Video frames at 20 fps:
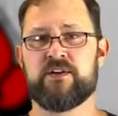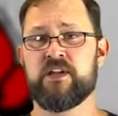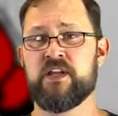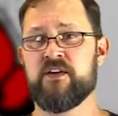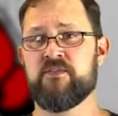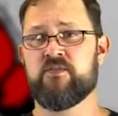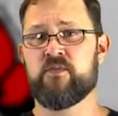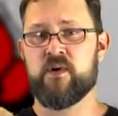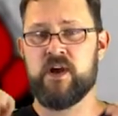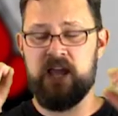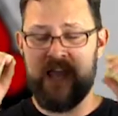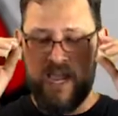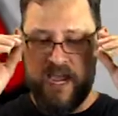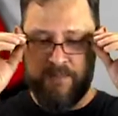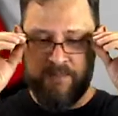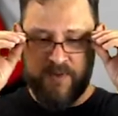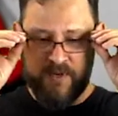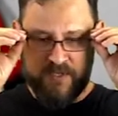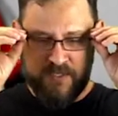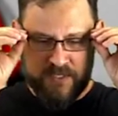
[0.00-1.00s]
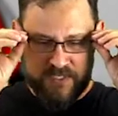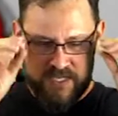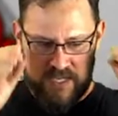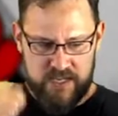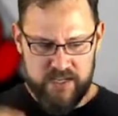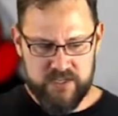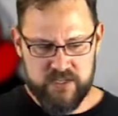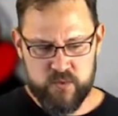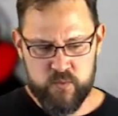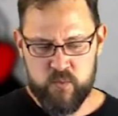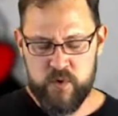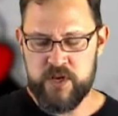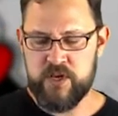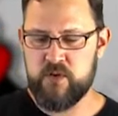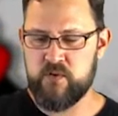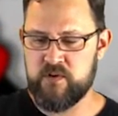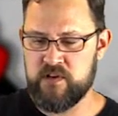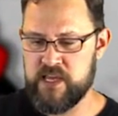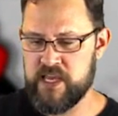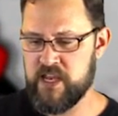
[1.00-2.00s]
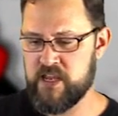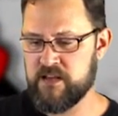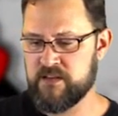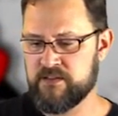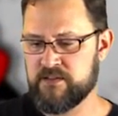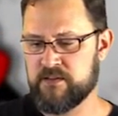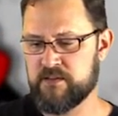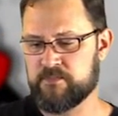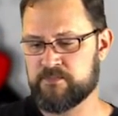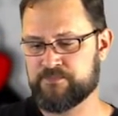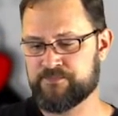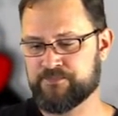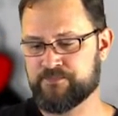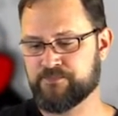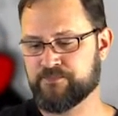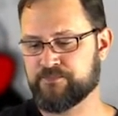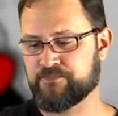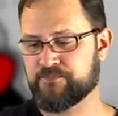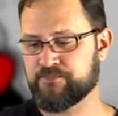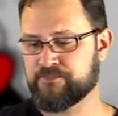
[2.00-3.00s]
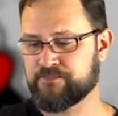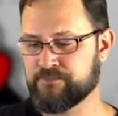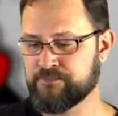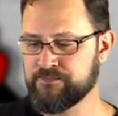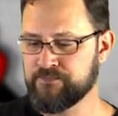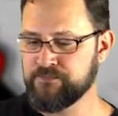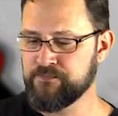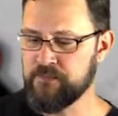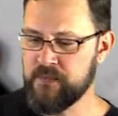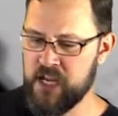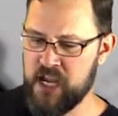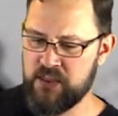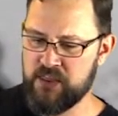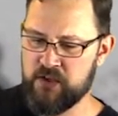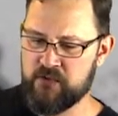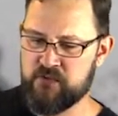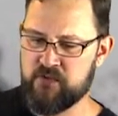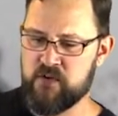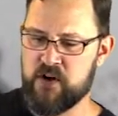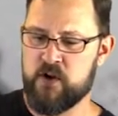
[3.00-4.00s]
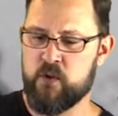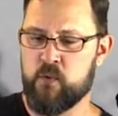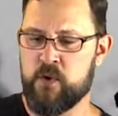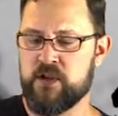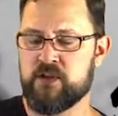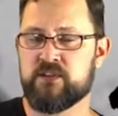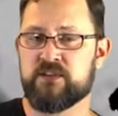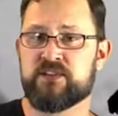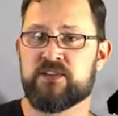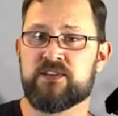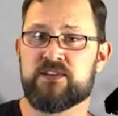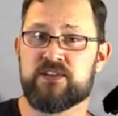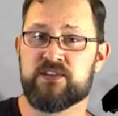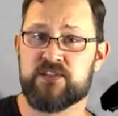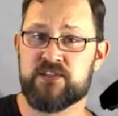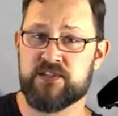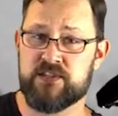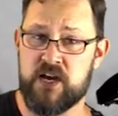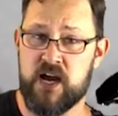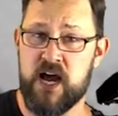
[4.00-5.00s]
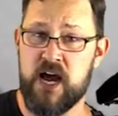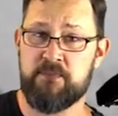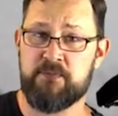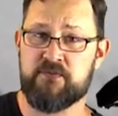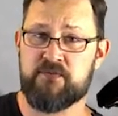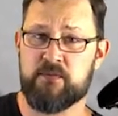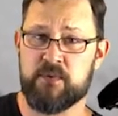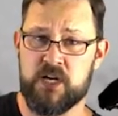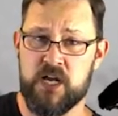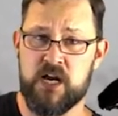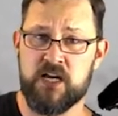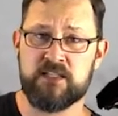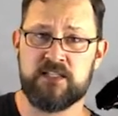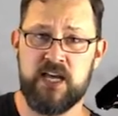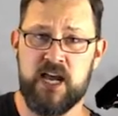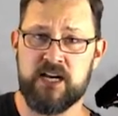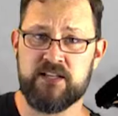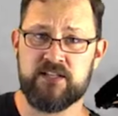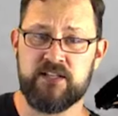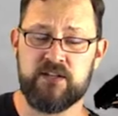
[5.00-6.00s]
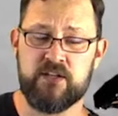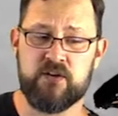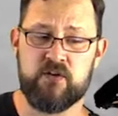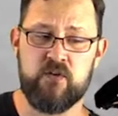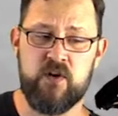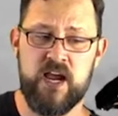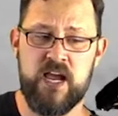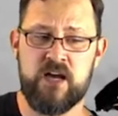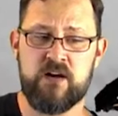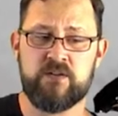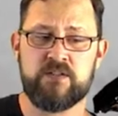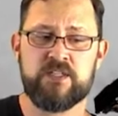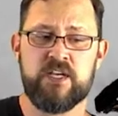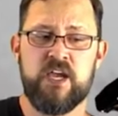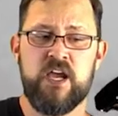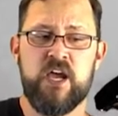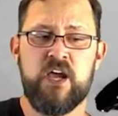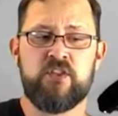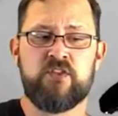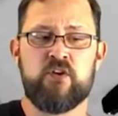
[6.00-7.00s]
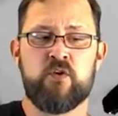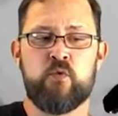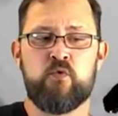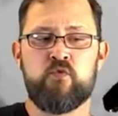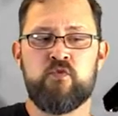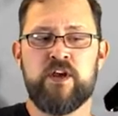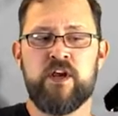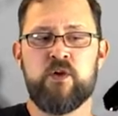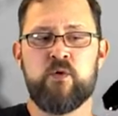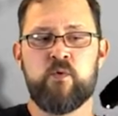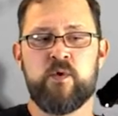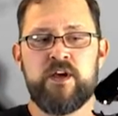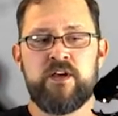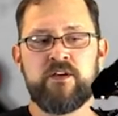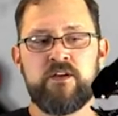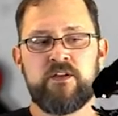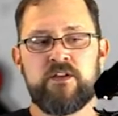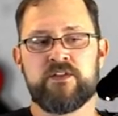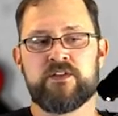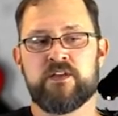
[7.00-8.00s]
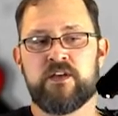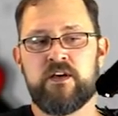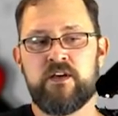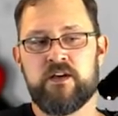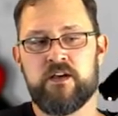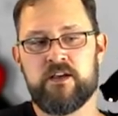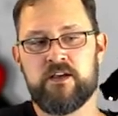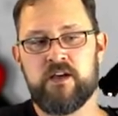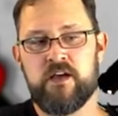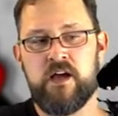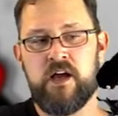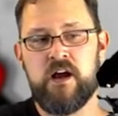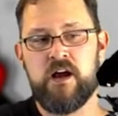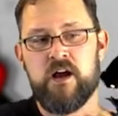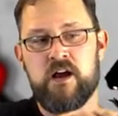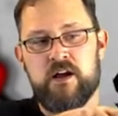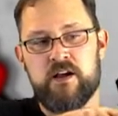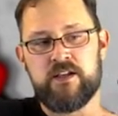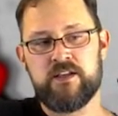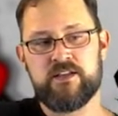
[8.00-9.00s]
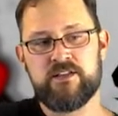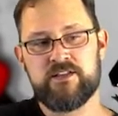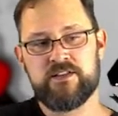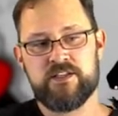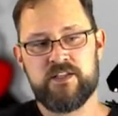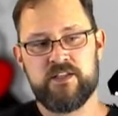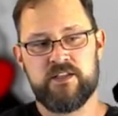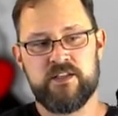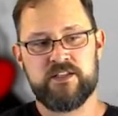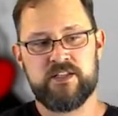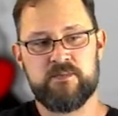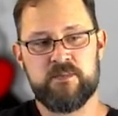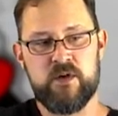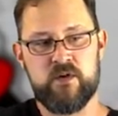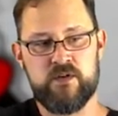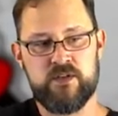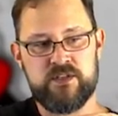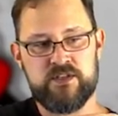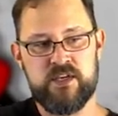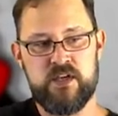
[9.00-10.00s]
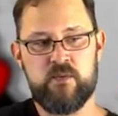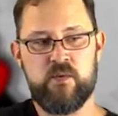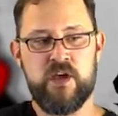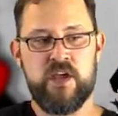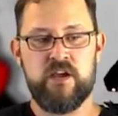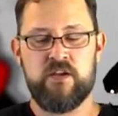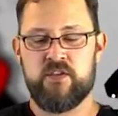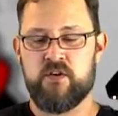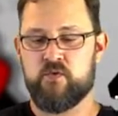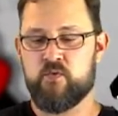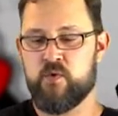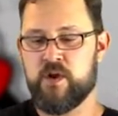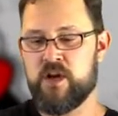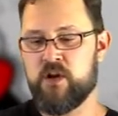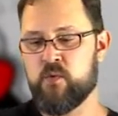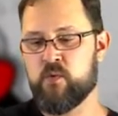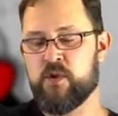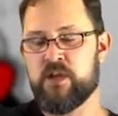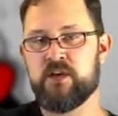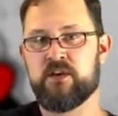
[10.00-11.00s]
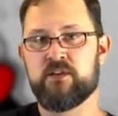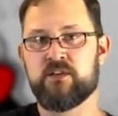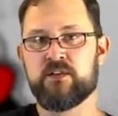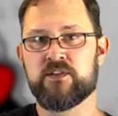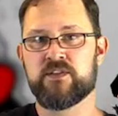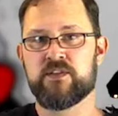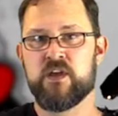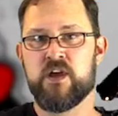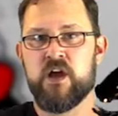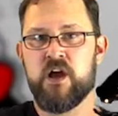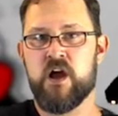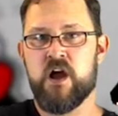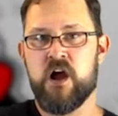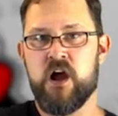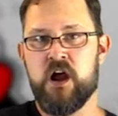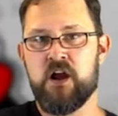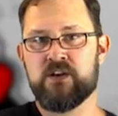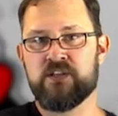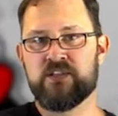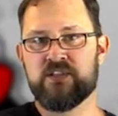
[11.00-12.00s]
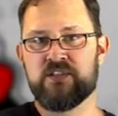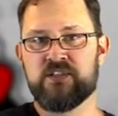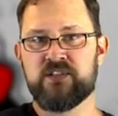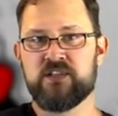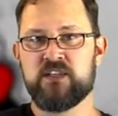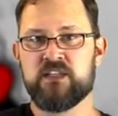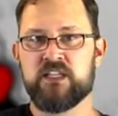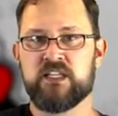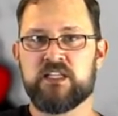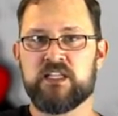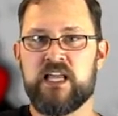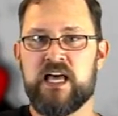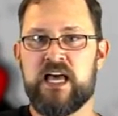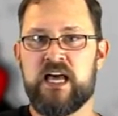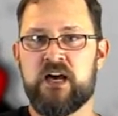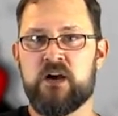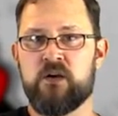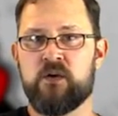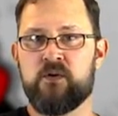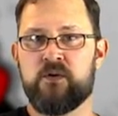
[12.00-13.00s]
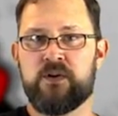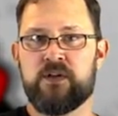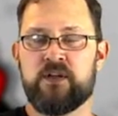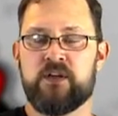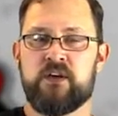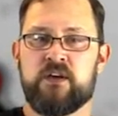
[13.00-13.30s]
diff, what happens is when you land and the front wheels stop from contacting the ground, their rear wheels are, see this, I'm going the same way here, their rear wheels are still allowed